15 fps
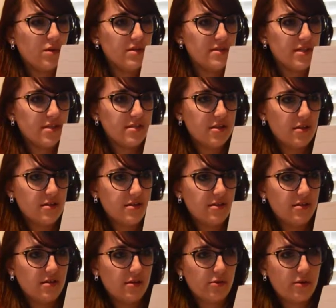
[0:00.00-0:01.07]
was
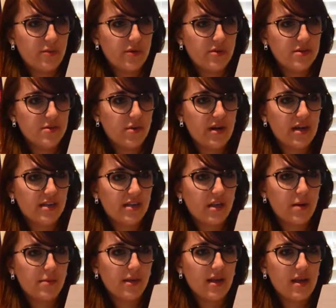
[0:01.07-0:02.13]
exhausted. The criminals were acting
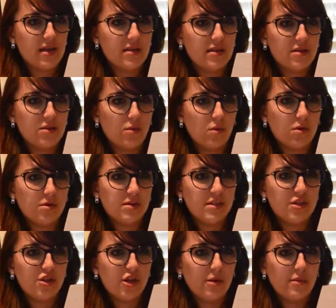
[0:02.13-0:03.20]
up again and the warden
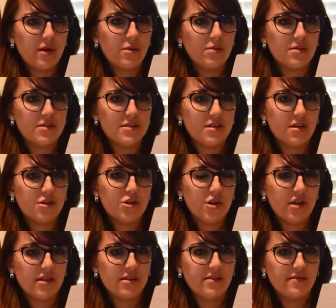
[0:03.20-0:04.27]
and Jailbot were stuck
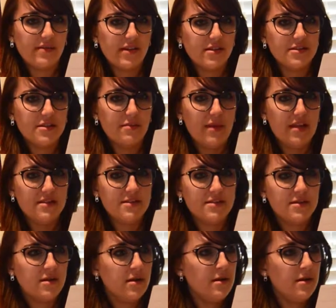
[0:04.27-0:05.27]
trying to fix the mess.